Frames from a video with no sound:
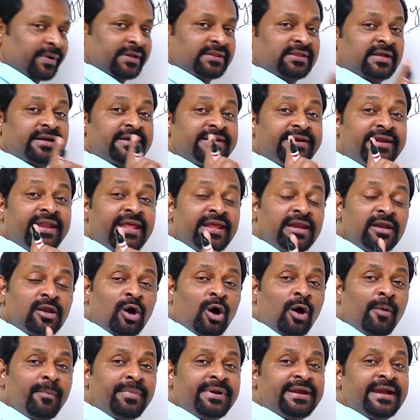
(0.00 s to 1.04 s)
when the
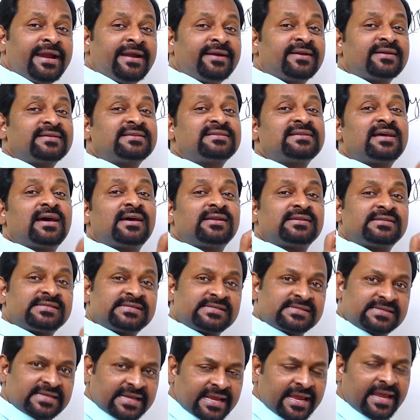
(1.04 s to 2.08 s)
denominators are
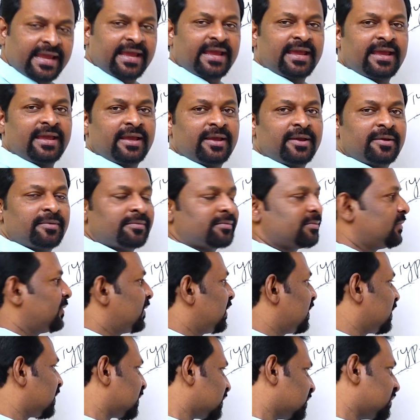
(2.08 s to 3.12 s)
same,
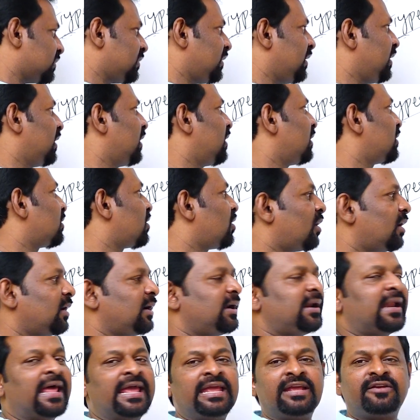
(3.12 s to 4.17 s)
they are
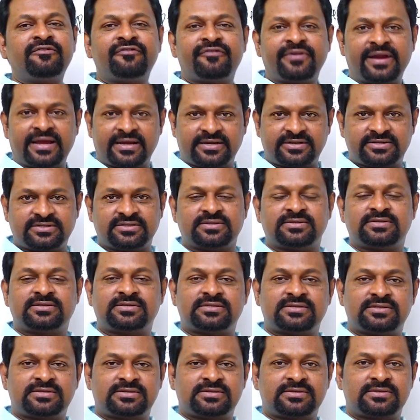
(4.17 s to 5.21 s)
called like
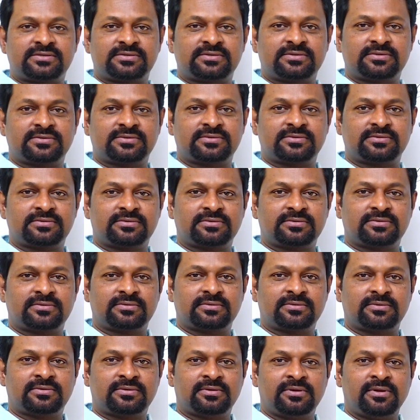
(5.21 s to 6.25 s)
fractions.
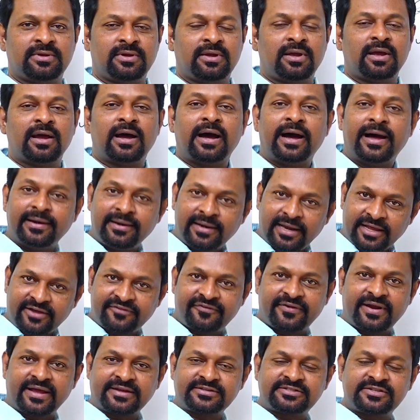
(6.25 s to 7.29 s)
Unlike
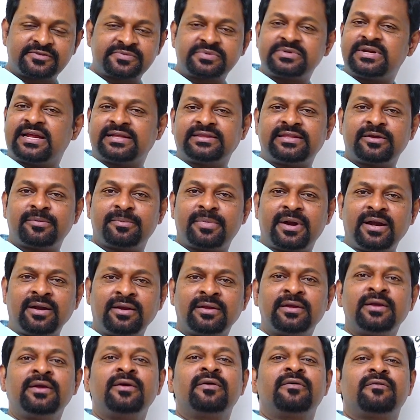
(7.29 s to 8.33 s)
fractions are nothing
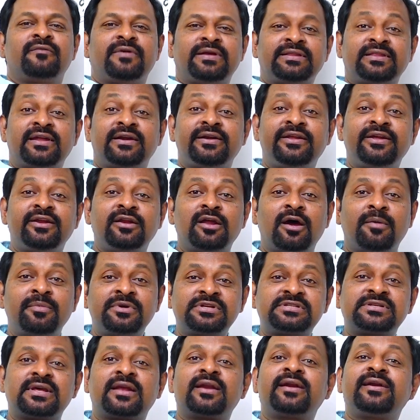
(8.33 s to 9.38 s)
but when the
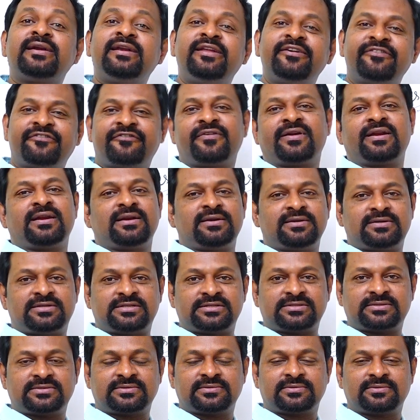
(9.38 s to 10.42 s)
denominators are different.
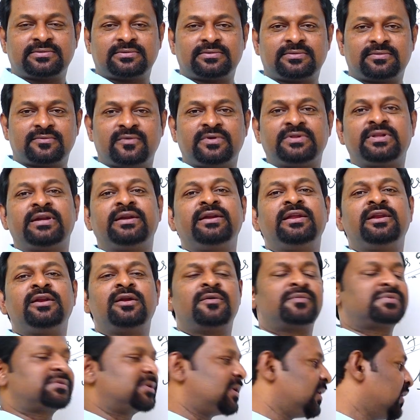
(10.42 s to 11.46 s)
When the
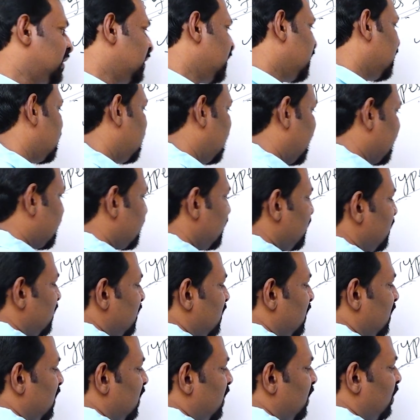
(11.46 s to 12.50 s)
denominators, like
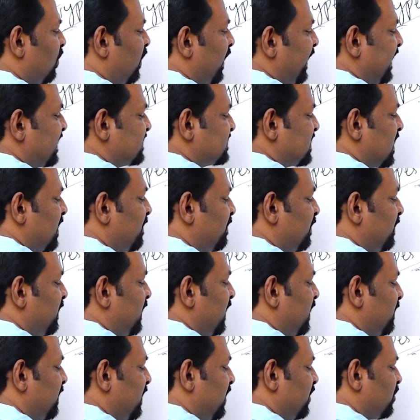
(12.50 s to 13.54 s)
one example
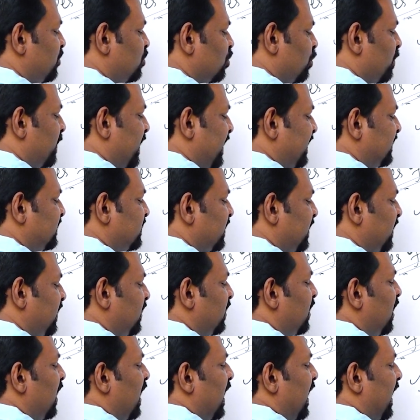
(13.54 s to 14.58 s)
may be 2 by
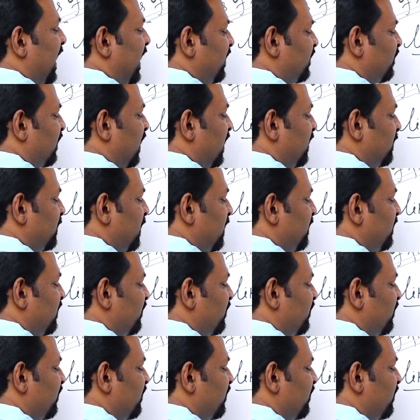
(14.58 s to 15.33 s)
3 and one may